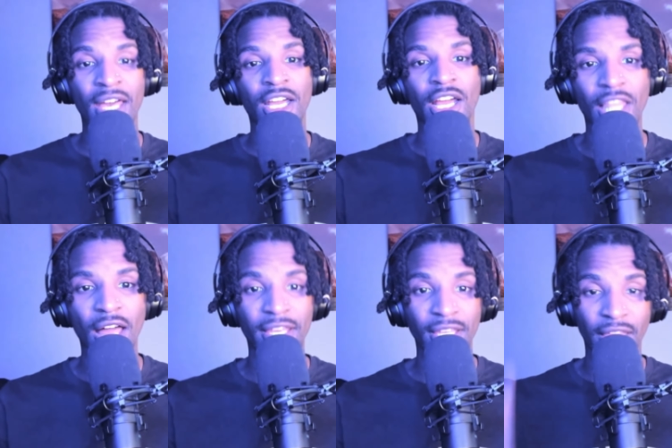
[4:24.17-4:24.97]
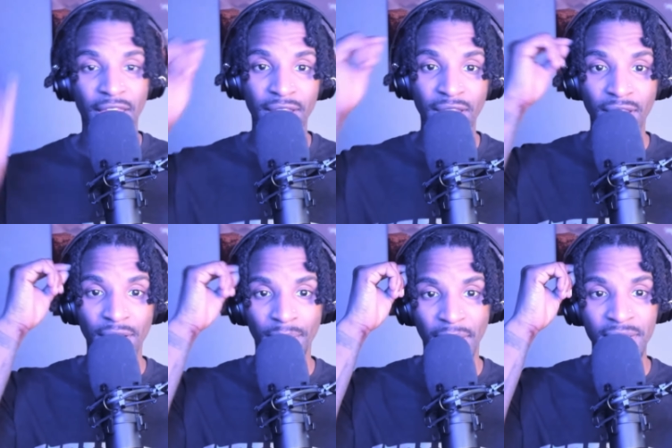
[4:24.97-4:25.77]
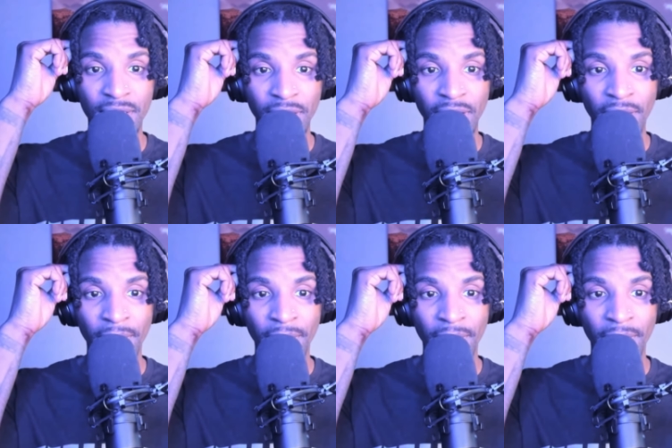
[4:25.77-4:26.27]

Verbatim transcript: clocking in mentally,